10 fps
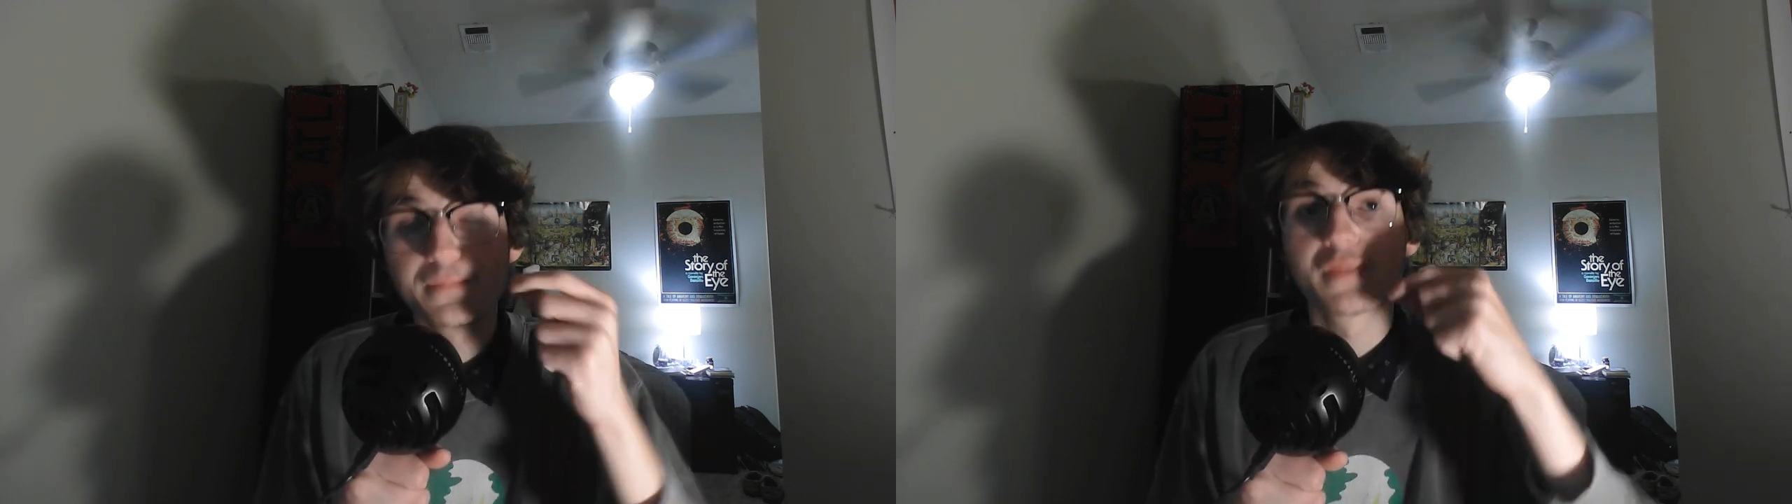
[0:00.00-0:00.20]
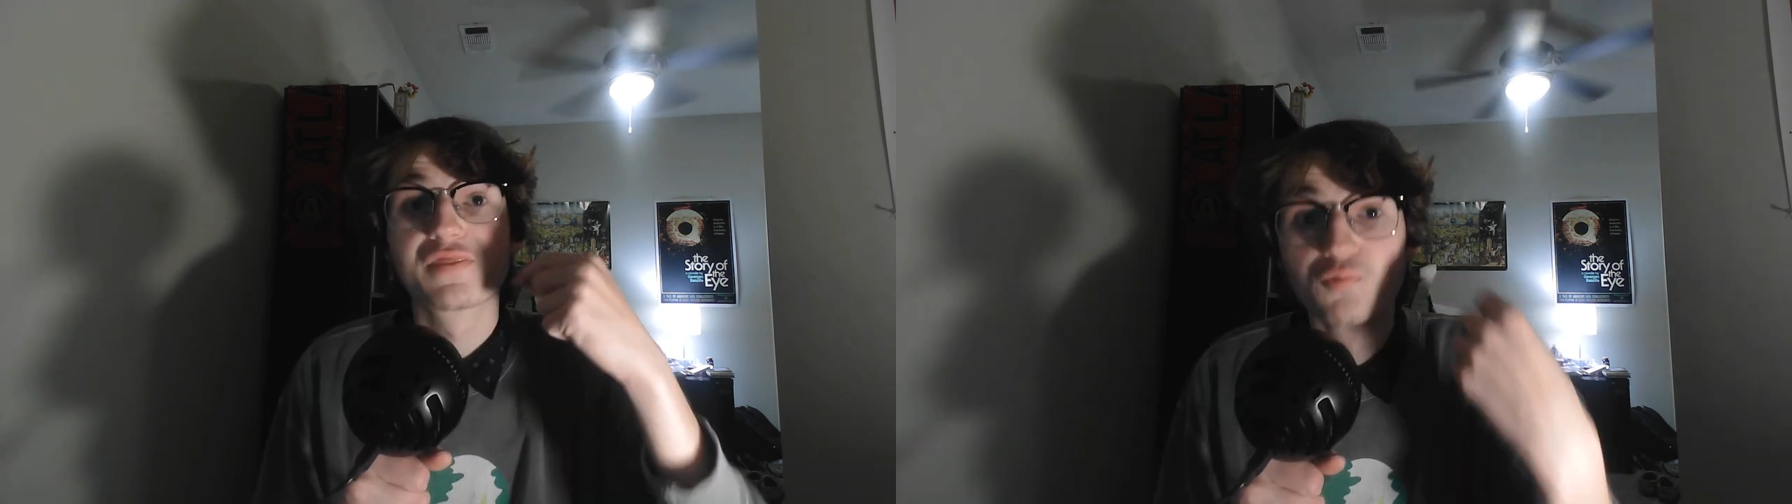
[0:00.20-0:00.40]

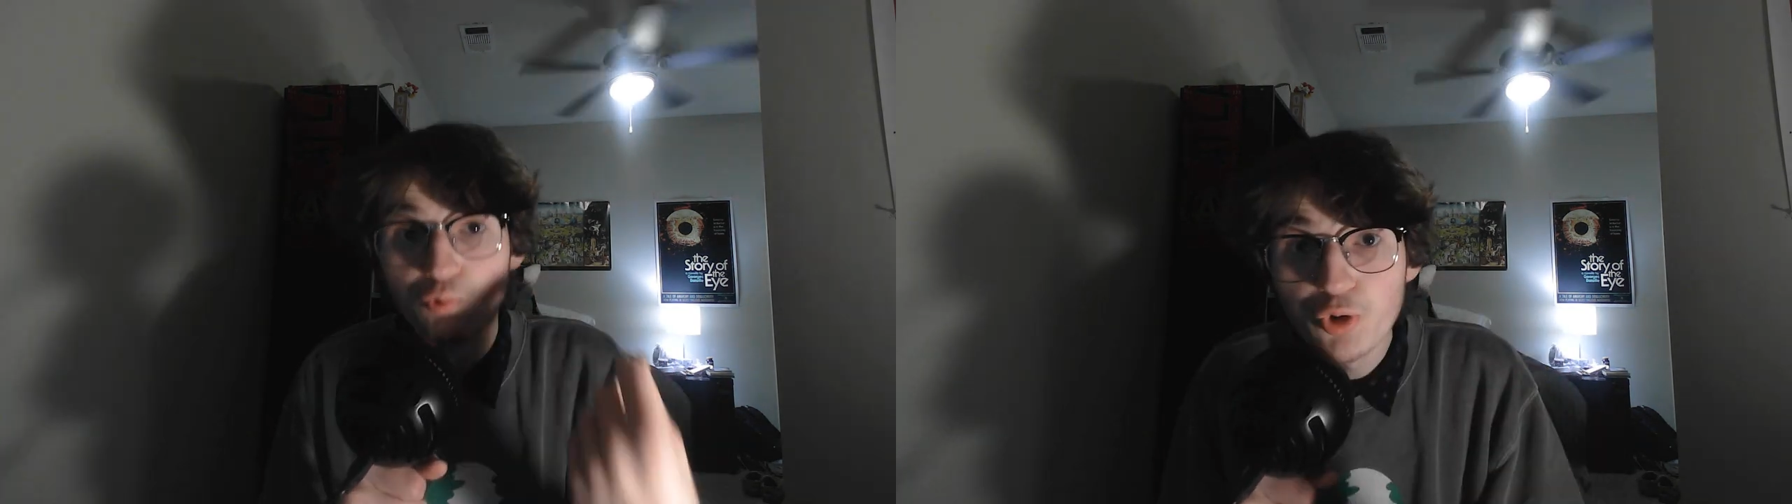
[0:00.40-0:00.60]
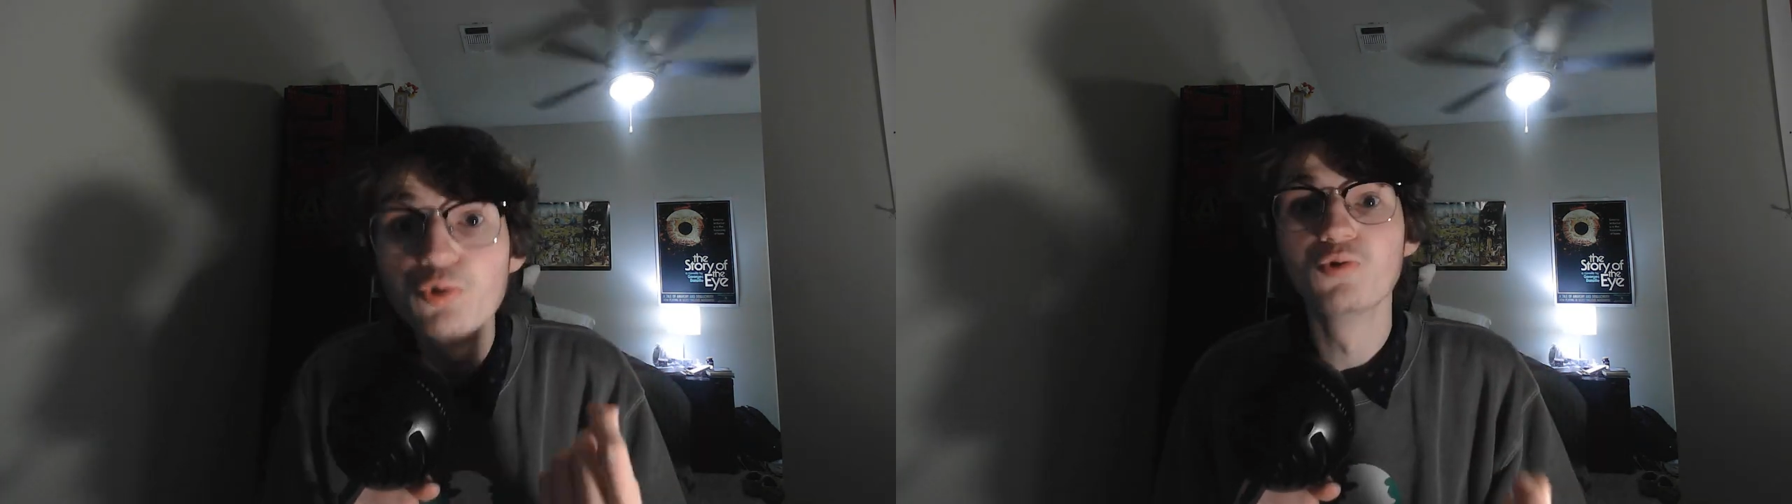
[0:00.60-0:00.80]

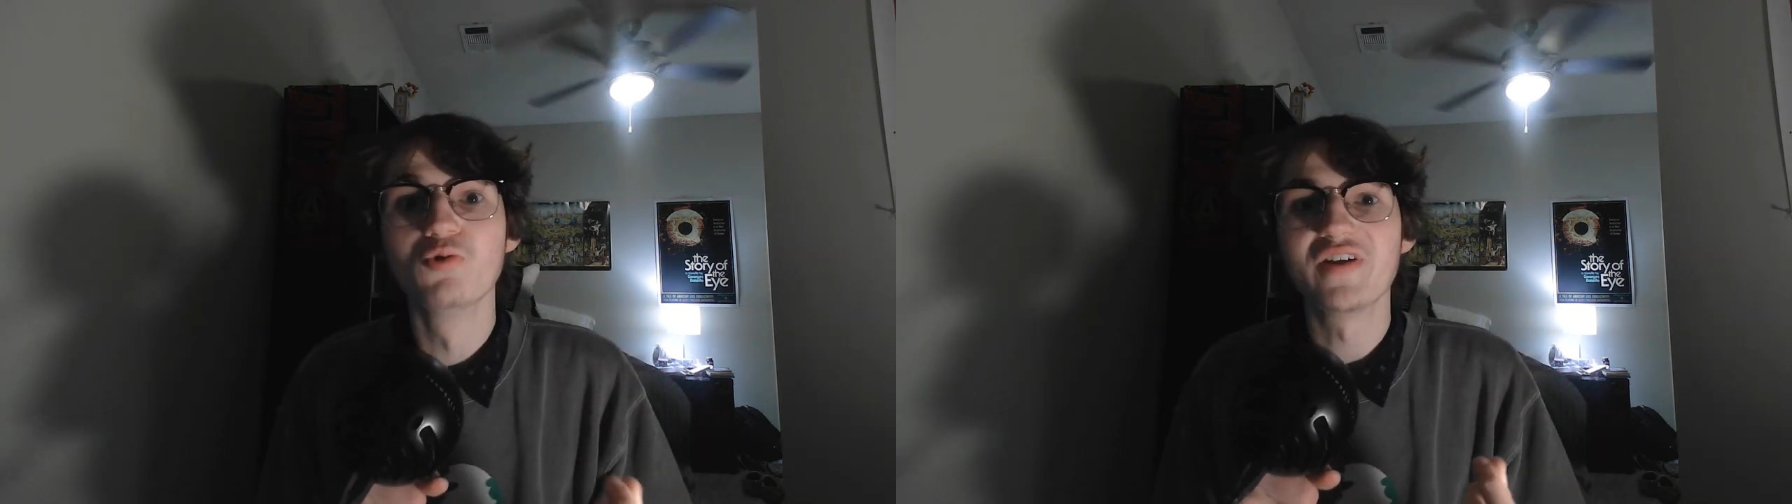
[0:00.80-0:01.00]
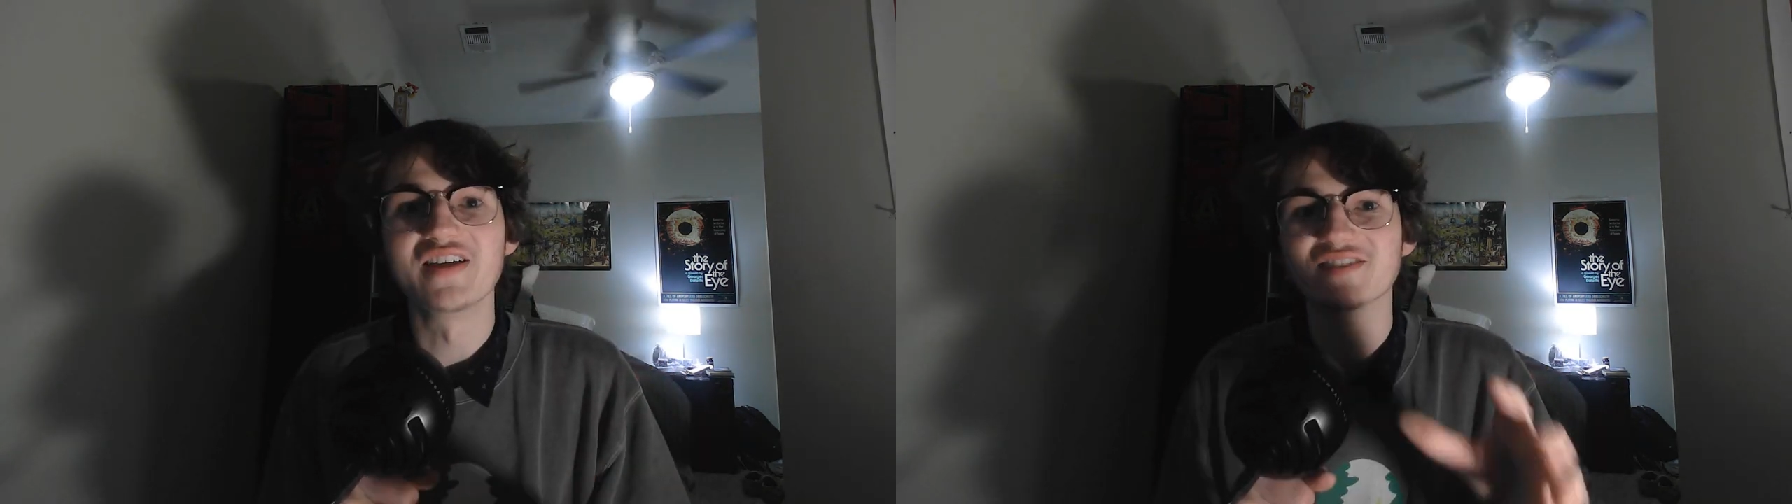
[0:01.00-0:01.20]

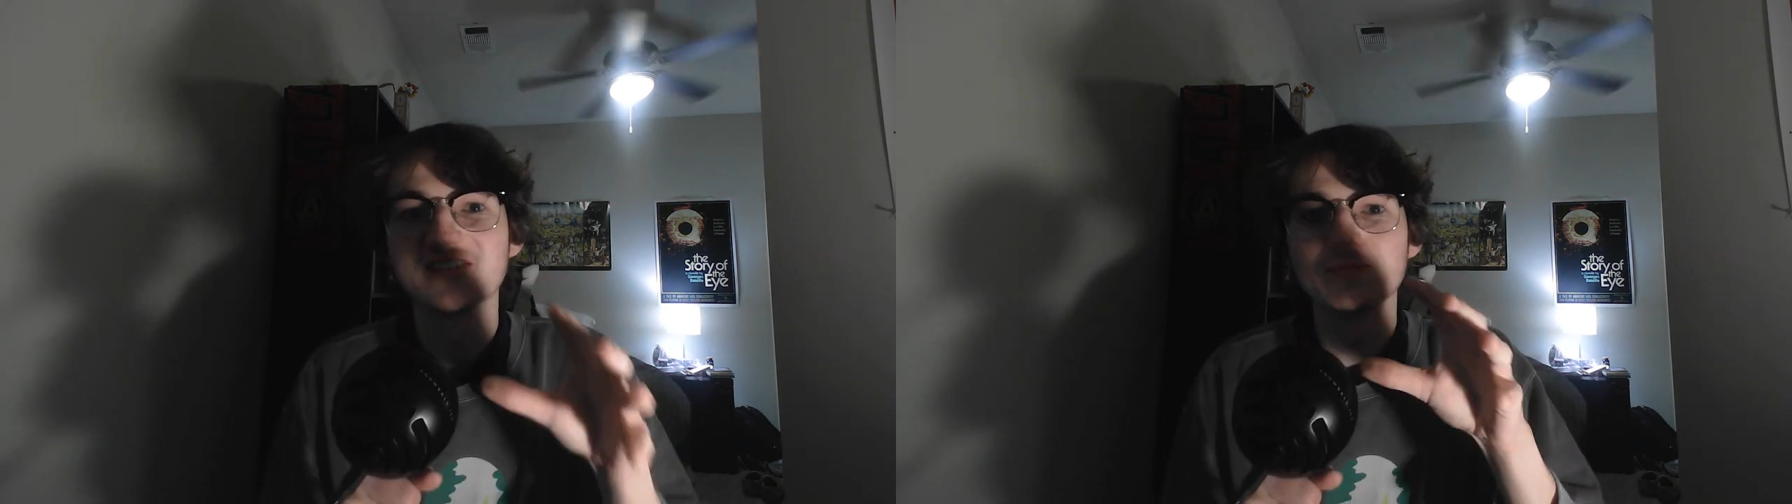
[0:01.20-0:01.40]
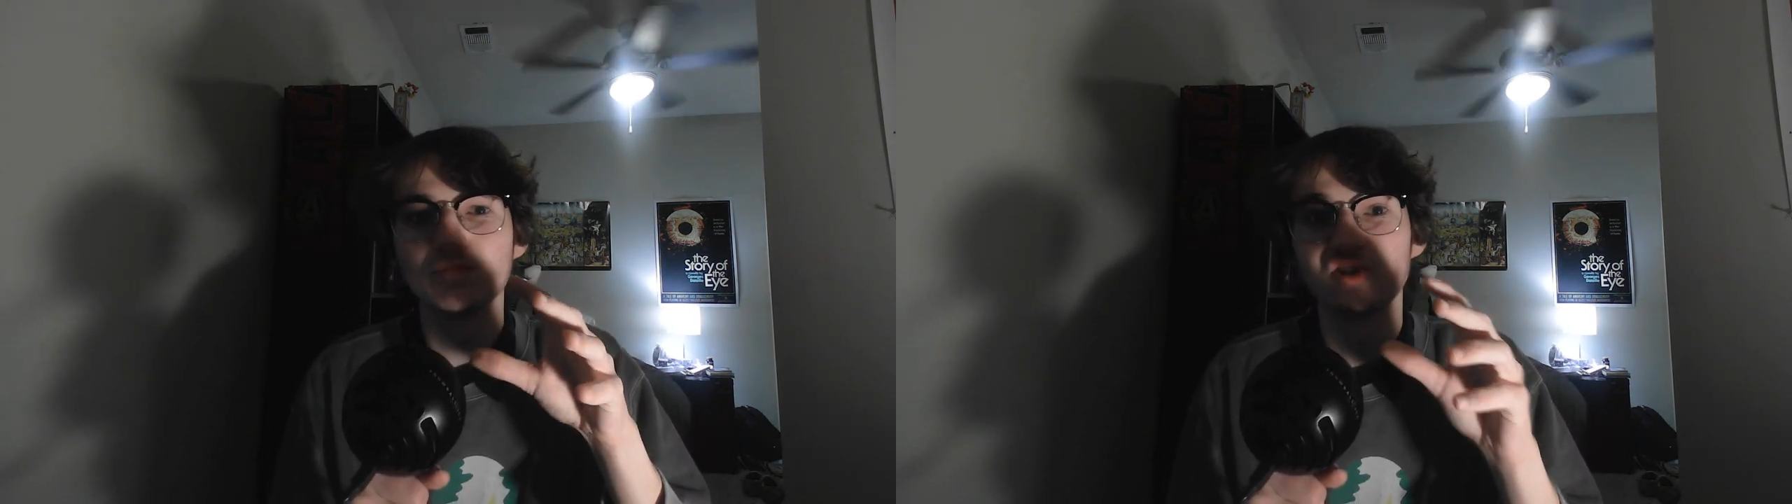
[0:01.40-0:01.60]
through its